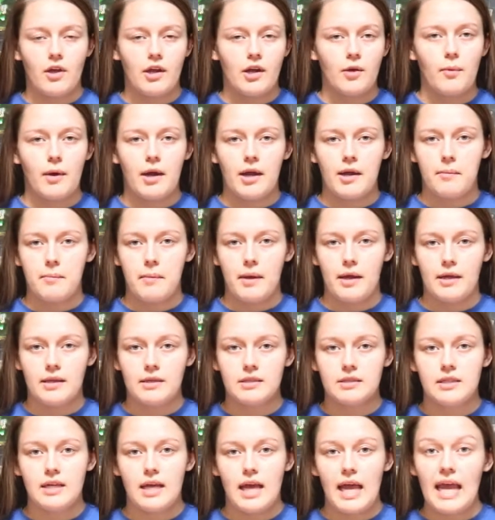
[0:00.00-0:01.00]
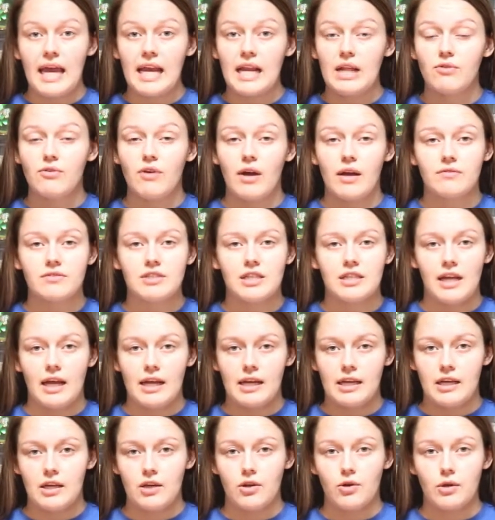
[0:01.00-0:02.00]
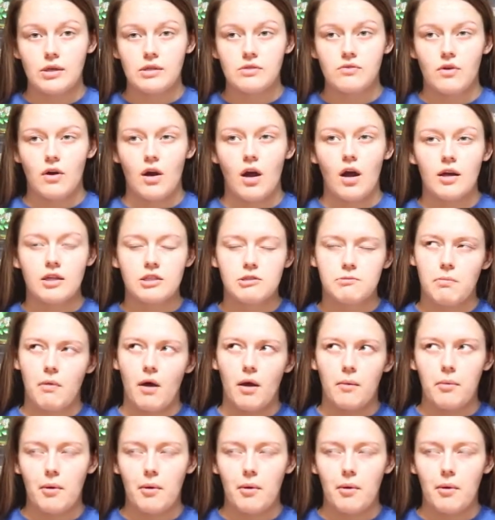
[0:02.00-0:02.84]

I recommend 85 to 90 degrees for a hot spot.